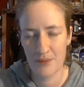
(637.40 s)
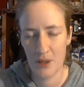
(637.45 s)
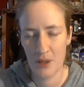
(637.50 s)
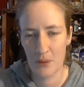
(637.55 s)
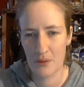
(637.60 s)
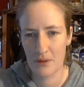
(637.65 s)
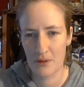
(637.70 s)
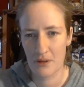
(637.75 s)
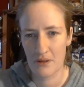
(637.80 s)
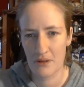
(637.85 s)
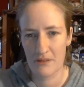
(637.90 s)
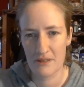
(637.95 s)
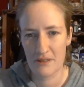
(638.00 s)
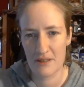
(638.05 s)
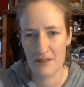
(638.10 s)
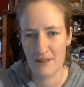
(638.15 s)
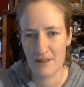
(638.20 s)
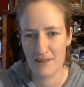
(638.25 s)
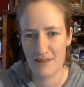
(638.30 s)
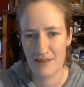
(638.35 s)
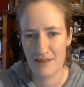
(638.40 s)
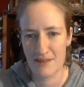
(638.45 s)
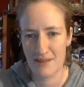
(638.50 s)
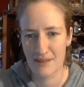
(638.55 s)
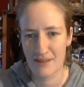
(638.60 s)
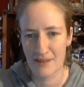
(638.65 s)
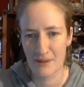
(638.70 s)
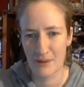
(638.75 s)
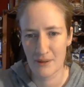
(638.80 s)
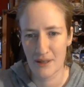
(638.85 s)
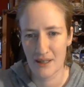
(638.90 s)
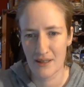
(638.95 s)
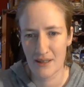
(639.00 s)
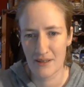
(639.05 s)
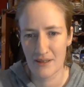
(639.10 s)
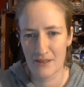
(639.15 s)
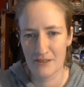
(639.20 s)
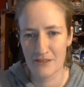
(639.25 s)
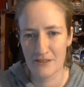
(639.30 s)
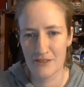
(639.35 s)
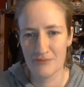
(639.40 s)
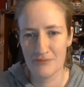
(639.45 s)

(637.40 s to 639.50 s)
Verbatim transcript: with all the senses that you have